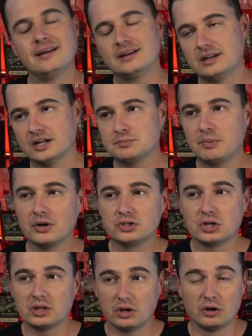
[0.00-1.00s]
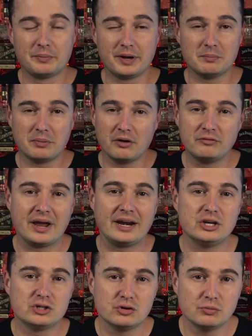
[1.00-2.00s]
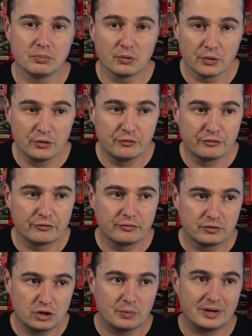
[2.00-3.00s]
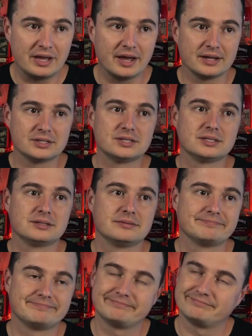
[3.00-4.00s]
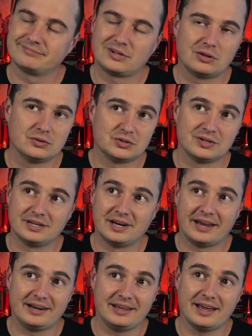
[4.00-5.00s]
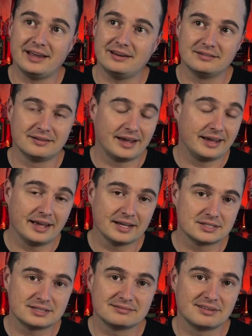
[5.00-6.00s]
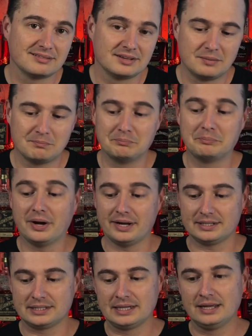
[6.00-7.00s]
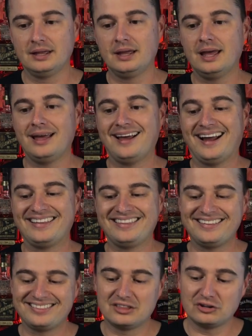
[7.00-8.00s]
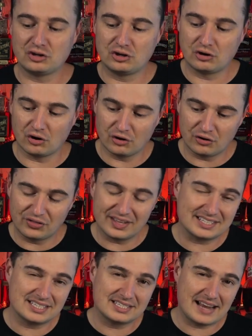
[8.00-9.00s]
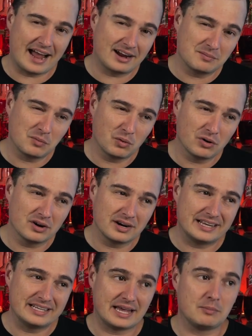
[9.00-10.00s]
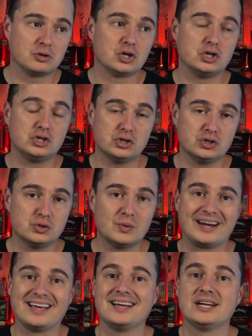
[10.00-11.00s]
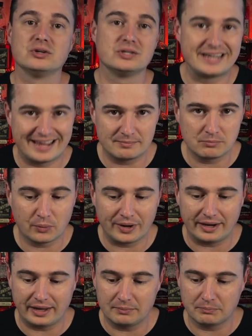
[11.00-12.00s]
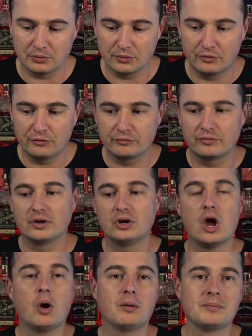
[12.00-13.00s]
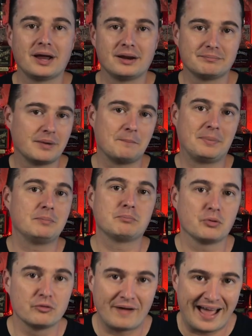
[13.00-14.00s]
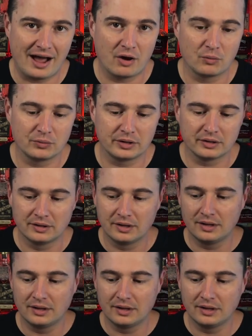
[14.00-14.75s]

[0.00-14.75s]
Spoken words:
does punch a little bit above 92 proof. You would guess closer to 98, I guess. But I think the girth that Sagamore is able to do at 110.8 proof. No, I'm not a big proof hound,